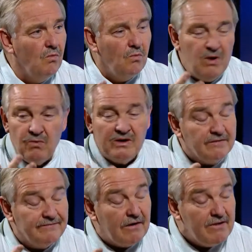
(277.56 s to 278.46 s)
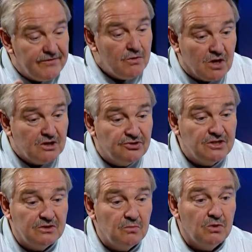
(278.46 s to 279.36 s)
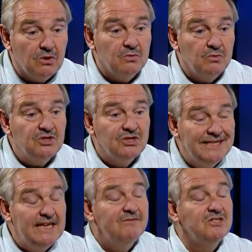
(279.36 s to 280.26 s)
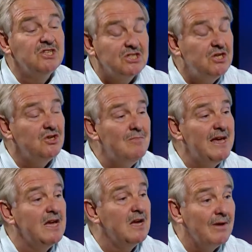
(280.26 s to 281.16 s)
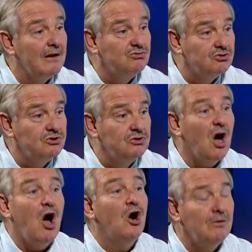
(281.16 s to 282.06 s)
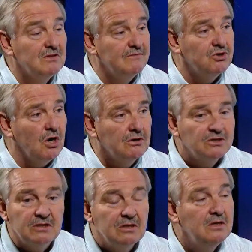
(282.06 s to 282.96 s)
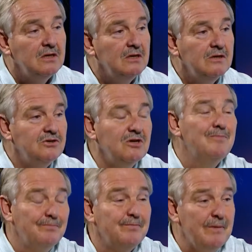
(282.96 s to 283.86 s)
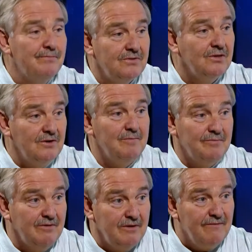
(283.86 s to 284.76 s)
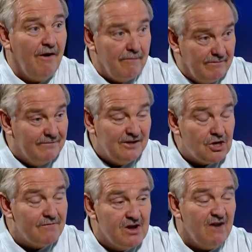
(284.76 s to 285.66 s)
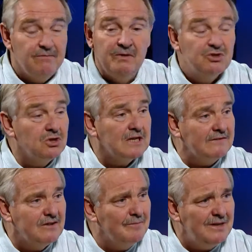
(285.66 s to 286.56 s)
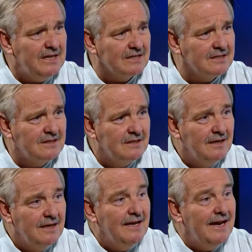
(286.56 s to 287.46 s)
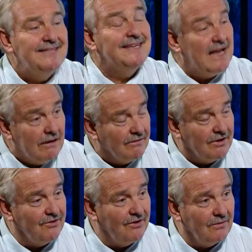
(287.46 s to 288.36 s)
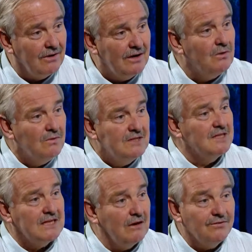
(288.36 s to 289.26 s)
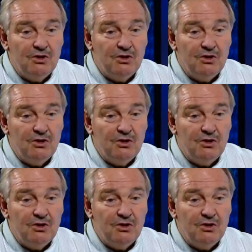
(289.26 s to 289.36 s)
We're one of the very few countries in the world which gives decision-making about the harms of drugs to the, to the division of government which looks after the police. It's a health issue. It always is a health.